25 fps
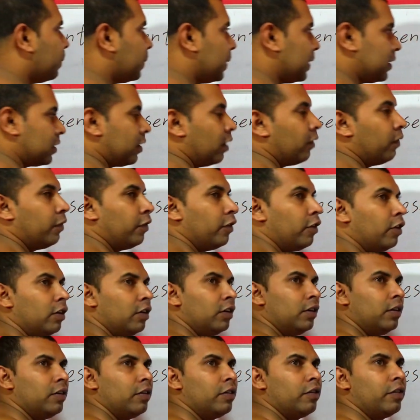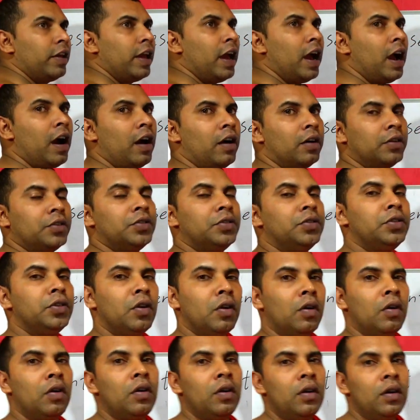first of all we have to
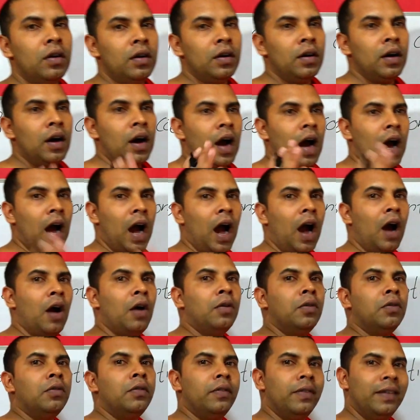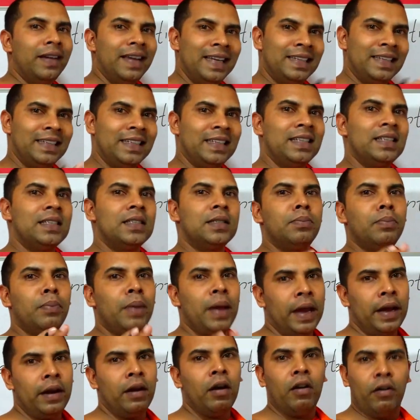know how it is
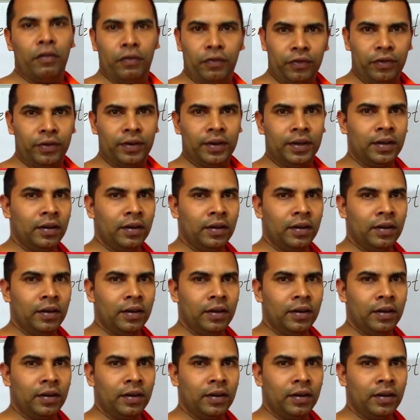made of.